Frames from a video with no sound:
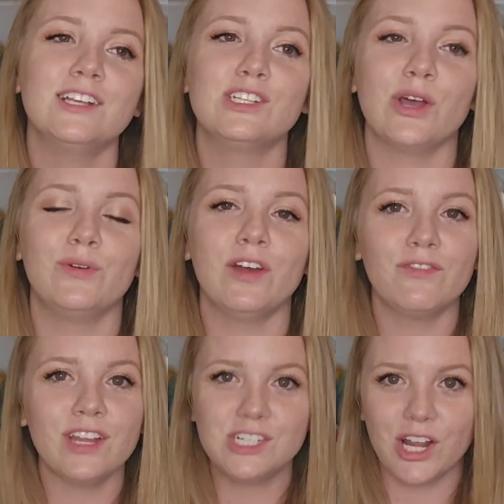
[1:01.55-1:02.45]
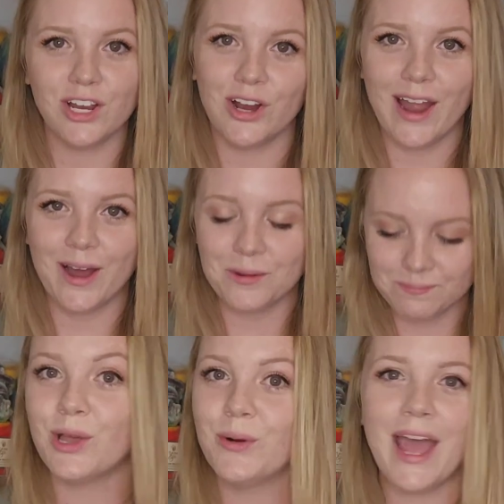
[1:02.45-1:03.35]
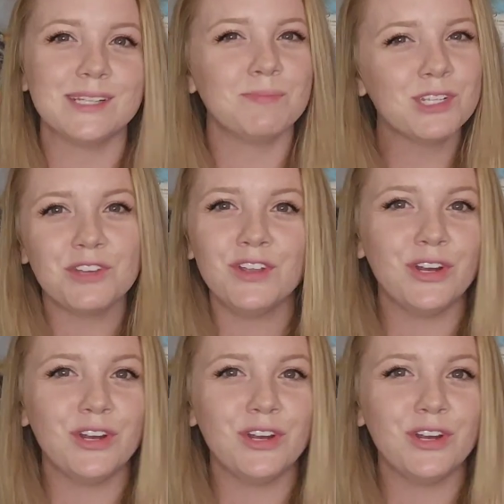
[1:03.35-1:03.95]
So definitely check her out. So as most of